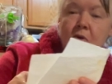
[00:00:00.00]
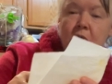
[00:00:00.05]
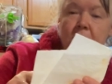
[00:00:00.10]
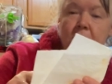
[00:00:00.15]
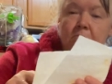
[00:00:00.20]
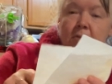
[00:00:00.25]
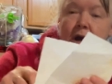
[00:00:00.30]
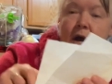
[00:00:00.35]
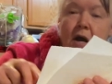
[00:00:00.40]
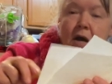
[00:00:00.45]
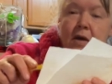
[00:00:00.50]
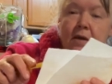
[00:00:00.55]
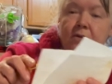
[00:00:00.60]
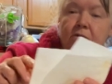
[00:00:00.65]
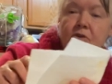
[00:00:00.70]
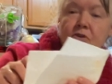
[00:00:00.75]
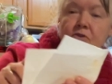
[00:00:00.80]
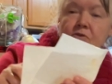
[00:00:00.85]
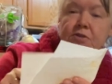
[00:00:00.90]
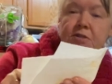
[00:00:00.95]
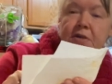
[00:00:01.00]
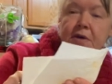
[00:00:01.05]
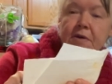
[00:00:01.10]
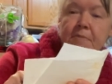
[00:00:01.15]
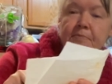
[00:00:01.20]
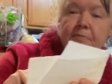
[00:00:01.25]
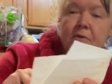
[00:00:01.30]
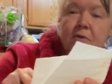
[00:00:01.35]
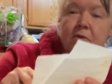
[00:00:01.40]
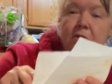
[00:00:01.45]
and buying you
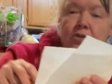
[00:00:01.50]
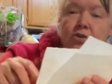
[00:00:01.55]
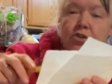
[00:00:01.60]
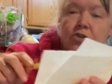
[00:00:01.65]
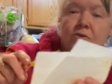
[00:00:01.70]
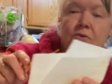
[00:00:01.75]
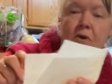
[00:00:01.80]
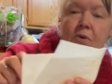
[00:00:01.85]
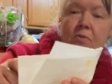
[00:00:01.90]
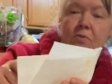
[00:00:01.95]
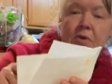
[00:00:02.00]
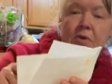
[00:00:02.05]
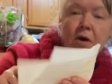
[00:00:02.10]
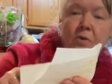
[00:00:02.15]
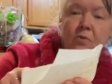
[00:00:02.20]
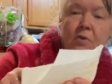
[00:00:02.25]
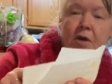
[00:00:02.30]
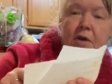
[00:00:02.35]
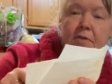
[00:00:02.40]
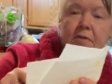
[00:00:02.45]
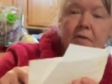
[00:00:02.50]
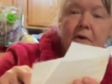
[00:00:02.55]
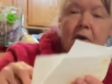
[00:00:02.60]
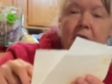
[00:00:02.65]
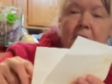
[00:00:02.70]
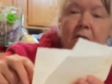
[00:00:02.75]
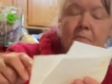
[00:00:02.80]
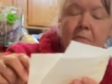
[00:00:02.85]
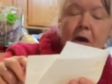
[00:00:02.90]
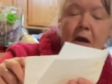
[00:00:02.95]
something that you don't know
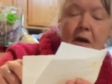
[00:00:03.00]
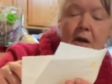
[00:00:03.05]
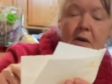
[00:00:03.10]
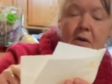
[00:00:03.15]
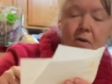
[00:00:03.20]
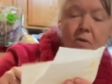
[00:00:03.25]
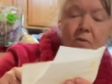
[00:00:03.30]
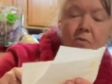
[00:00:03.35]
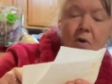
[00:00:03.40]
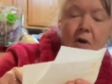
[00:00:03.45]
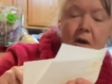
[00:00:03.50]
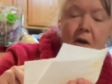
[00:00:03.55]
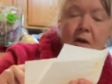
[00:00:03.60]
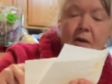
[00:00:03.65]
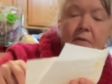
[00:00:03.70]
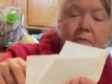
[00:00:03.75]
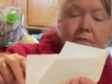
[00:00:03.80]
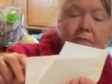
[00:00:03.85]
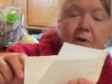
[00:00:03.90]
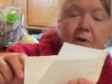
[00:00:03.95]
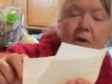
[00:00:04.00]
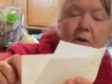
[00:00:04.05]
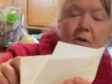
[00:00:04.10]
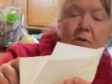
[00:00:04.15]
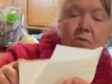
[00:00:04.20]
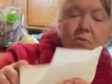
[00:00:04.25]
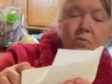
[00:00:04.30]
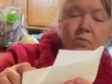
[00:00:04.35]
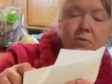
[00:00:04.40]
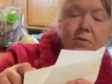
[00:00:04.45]
anything about, right,
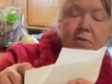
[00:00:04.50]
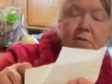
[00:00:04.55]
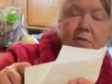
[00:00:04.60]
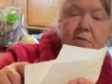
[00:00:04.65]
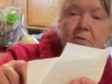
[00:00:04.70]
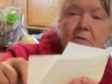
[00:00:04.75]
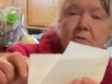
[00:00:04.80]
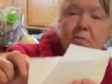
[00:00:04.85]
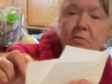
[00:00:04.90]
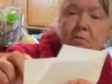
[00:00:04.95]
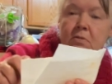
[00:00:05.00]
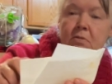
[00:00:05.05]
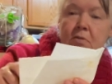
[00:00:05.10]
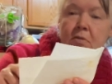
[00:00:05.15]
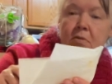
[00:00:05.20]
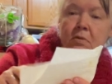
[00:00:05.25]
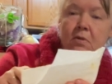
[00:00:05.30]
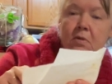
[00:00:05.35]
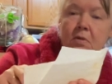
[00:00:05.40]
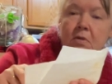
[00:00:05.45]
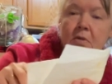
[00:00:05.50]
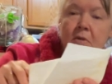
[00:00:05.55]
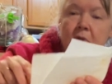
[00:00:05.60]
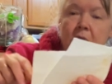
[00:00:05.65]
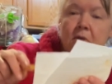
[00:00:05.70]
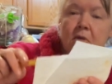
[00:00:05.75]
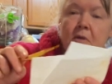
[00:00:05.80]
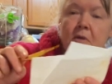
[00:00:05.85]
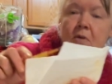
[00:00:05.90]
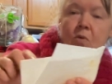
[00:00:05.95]
folks?
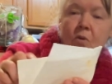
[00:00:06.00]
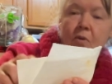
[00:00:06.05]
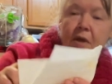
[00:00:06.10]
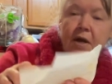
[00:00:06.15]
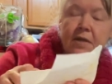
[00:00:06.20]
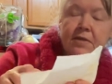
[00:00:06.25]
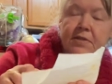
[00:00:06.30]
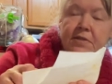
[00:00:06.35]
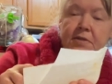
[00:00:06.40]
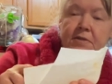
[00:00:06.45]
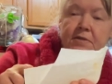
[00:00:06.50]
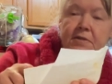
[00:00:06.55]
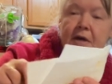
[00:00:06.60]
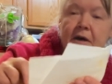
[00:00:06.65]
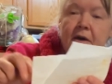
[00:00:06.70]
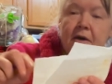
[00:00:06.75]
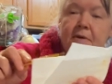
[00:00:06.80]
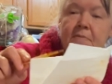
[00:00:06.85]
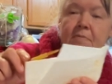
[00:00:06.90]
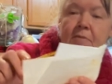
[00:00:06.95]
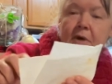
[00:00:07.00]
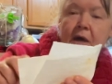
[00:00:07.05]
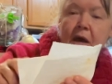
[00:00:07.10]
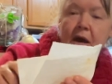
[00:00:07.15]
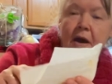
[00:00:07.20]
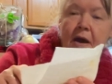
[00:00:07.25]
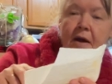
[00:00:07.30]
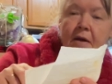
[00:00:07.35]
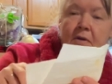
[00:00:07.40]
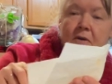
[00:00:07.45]
Well, that's the same
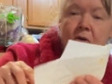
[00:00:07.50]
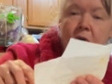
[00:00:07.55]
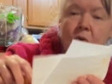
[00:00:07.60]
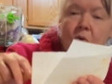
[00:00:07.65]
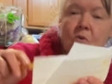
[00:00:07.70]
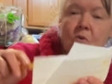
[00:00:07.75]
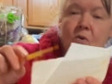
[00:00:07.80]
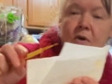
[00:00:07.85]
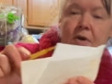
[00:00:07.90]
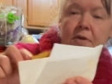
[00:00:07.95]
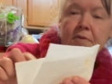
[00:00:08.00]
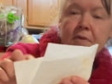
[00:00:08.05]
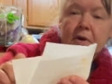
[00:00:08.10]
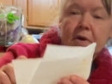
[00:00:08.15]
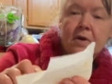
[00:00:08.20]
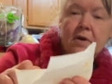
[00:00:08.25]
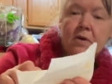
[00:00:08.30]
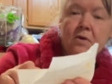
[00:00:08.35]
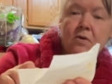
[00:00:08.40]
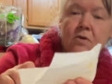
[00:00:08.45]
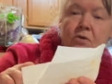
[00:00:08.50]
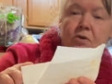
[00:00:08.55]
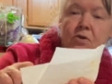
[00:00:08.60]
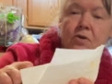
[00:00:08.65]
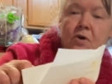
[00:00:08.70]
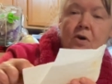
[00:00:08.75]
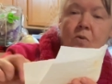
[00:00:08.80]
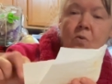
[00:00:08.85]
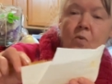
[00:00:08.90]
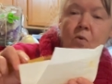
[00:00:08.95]
category there. You
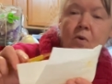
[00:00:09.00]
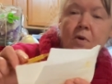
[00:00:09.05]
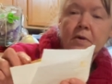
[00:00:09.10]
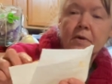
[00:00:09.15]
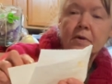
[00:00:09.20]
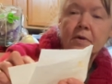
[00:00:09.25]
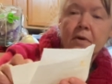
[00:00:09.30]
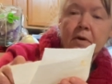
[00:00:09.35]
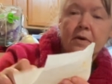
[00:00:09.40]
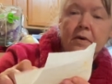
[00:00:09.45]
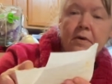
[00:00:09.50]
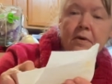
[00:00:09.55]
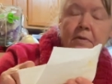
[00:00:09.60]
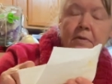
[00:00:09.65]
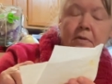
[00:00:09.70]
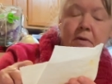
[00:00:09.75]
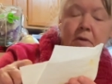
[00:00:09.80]
don't want a